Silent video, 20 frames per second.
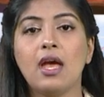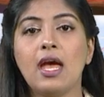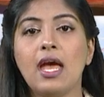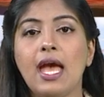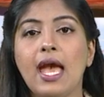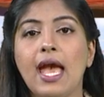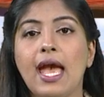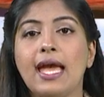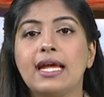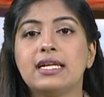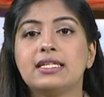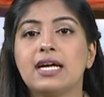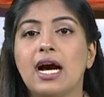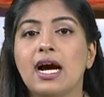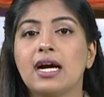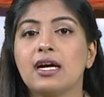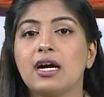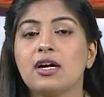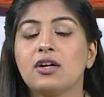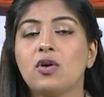A
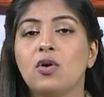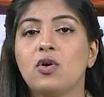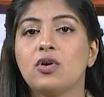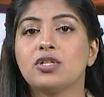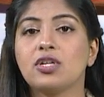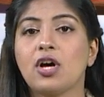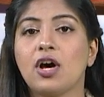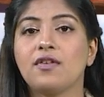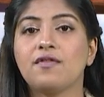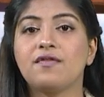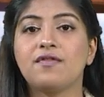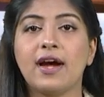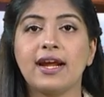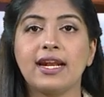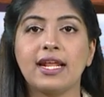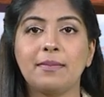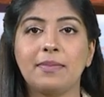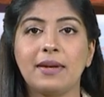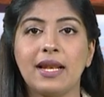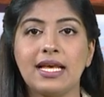Dhaka court on
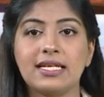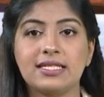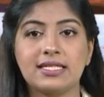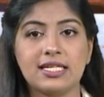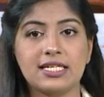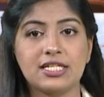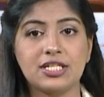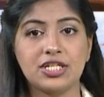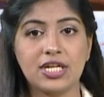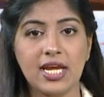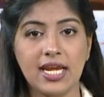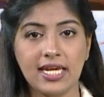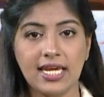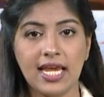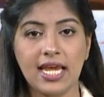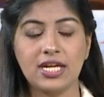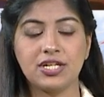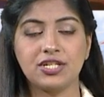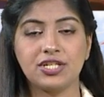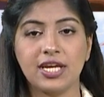Friday placed
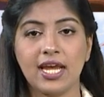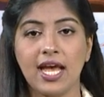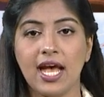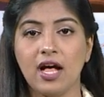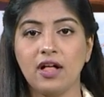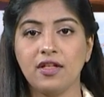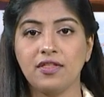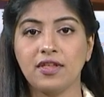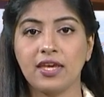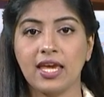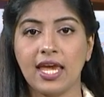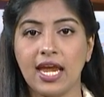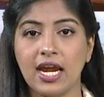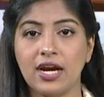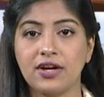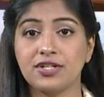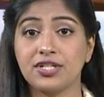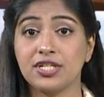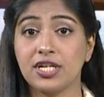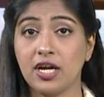JKG
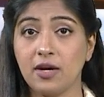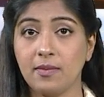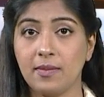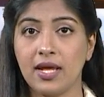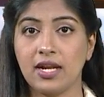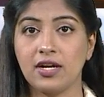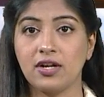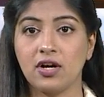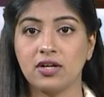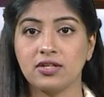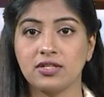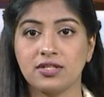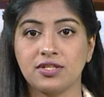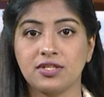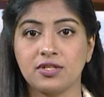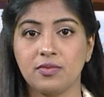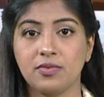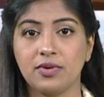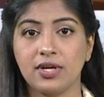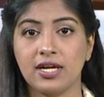Healthcare Chairman Dr.
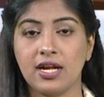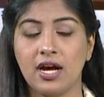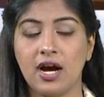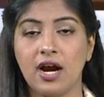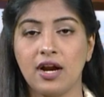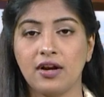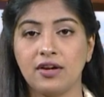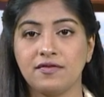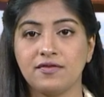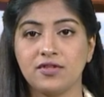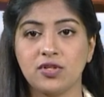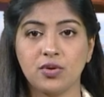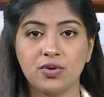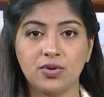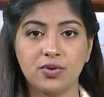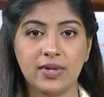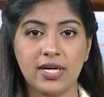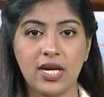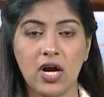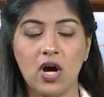Sabrina Arif
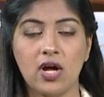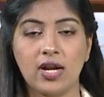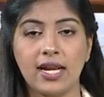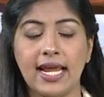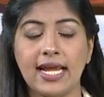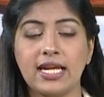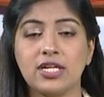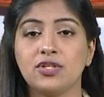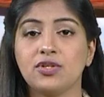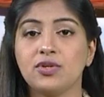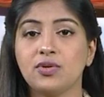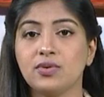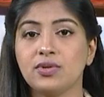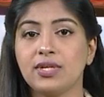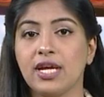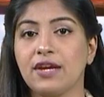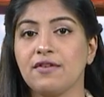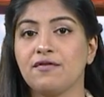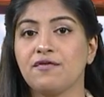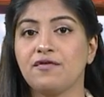Chaudhary on a
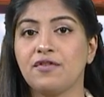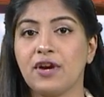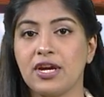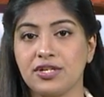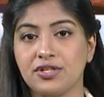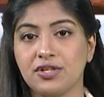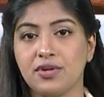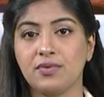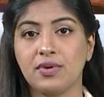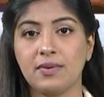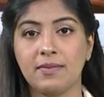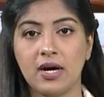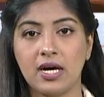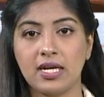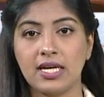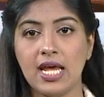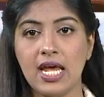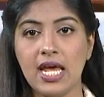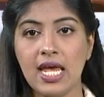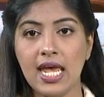2-day fresh
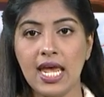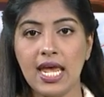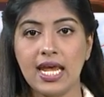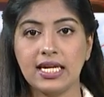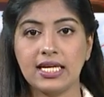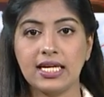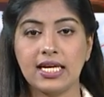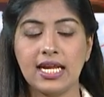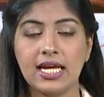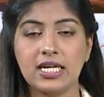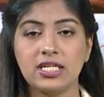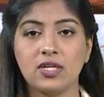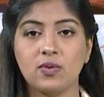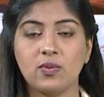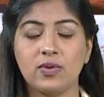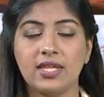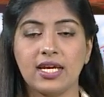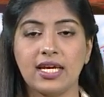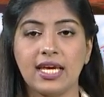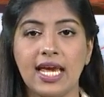remand in connection
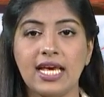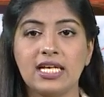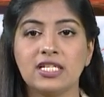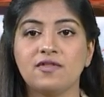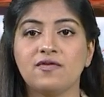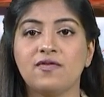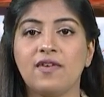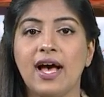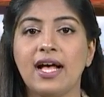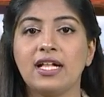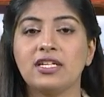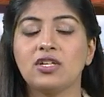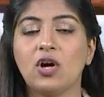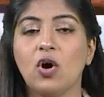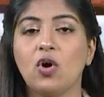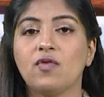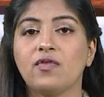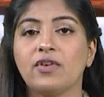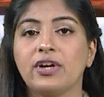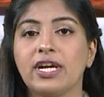with a case filed
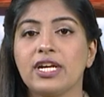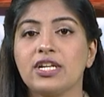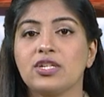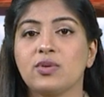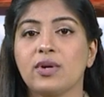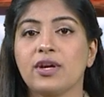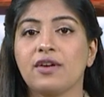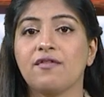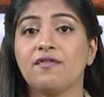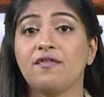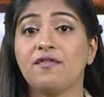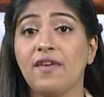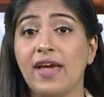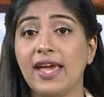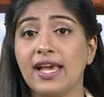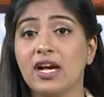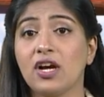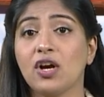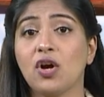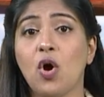over issuing
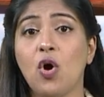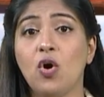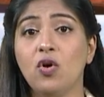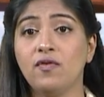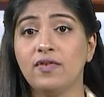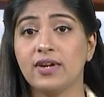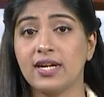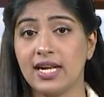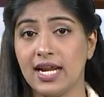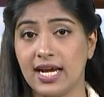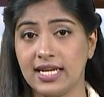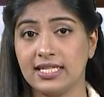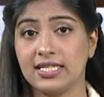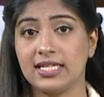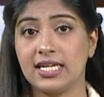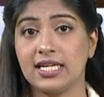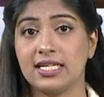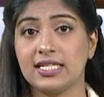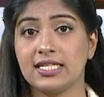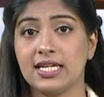fake
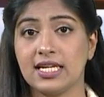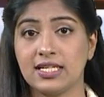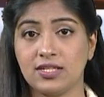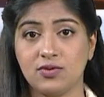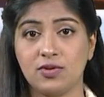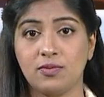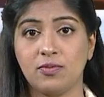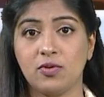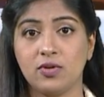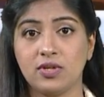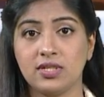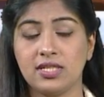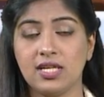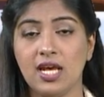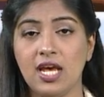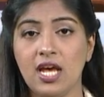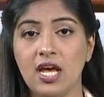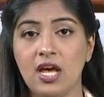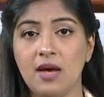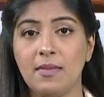COVID-19 test reports.
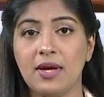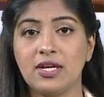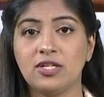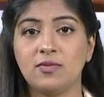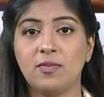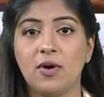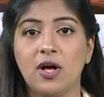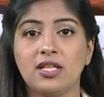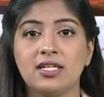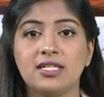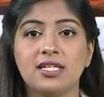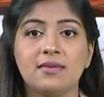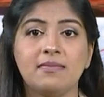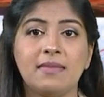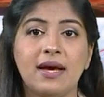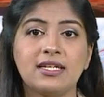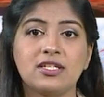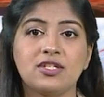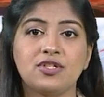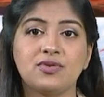Metropolitan
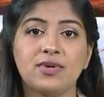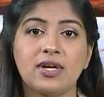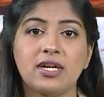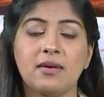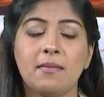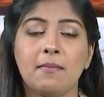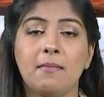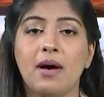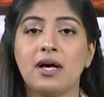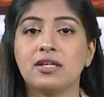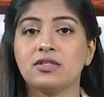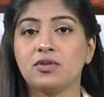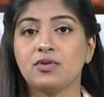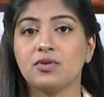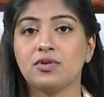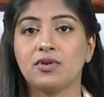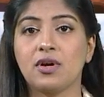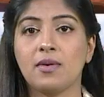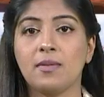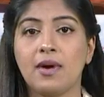Magistrate
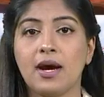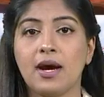Masudur Rahman